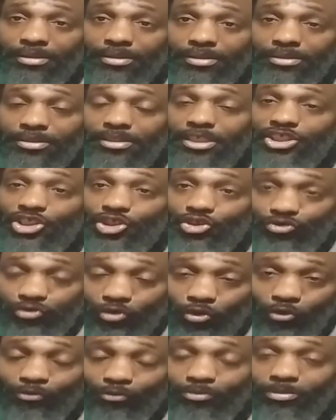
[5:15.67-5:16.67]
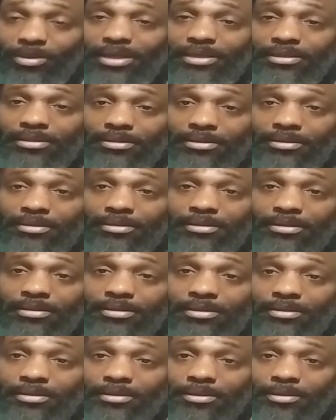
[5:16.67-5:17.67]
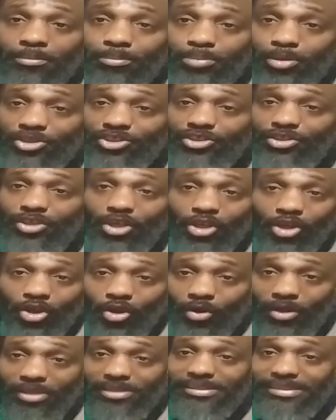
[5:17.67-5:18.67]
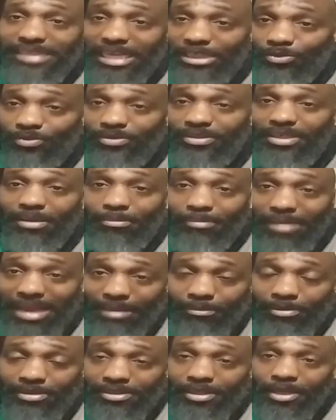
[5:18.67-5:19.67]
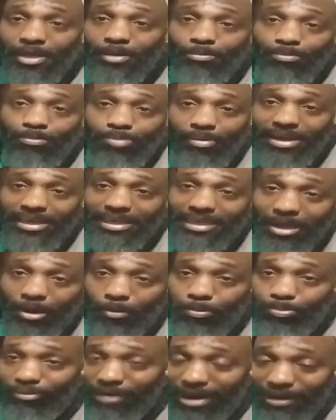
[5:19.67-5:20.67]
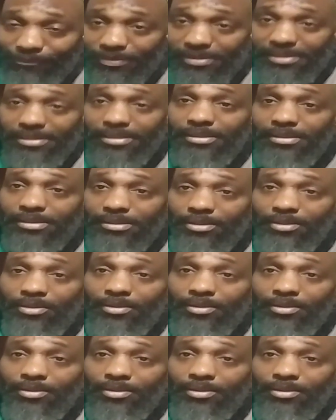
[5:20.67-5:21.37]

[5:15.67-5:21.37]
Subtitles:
This truth, man. Pushing the laws, statutes, and commandments, bringing out prophecies,